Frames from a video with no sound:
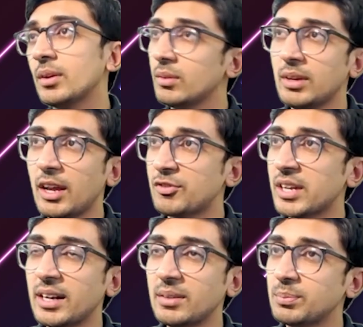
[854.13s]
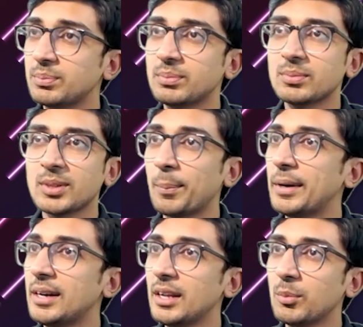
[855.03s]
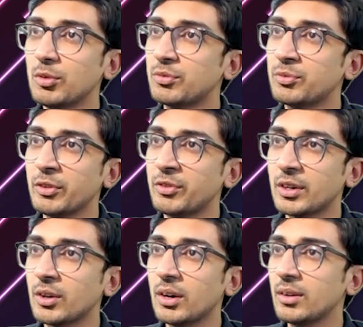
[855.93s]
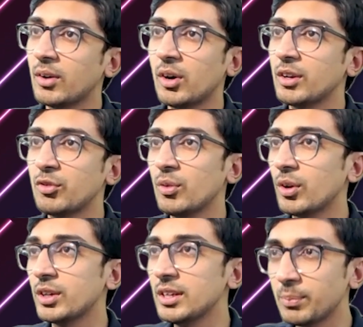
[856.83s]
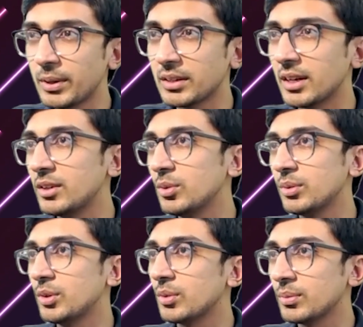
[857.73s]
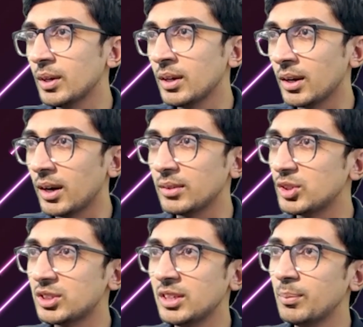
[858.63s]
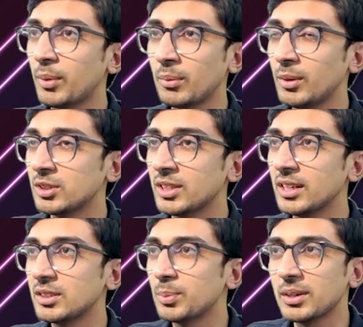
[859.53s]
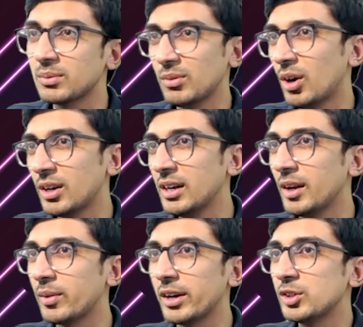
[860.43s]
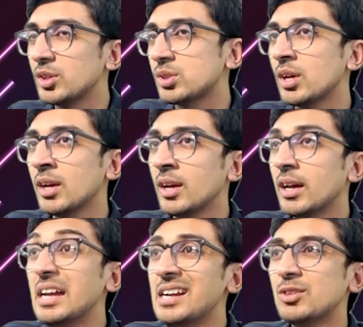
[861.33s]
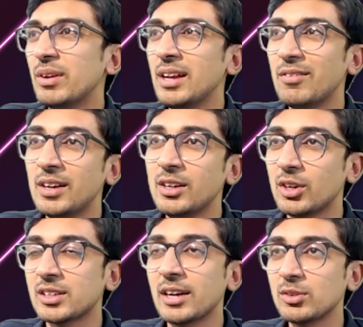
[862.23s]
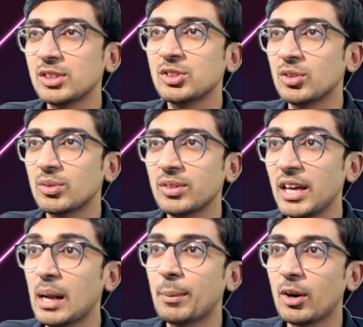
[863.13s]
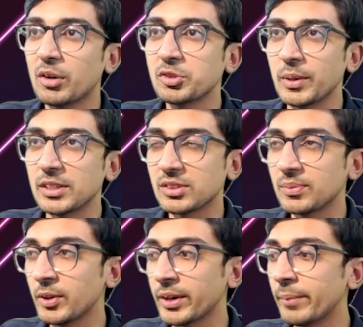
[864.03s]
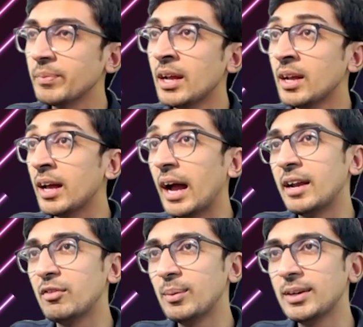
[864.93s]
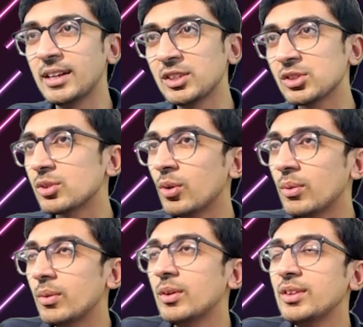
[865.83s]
Left side completely remove if at all, or if you want to keep it, then you just keep probably your skills, but not really required. It's very evident you're trying to just take up a lot of space. Okay. And everybody, there is no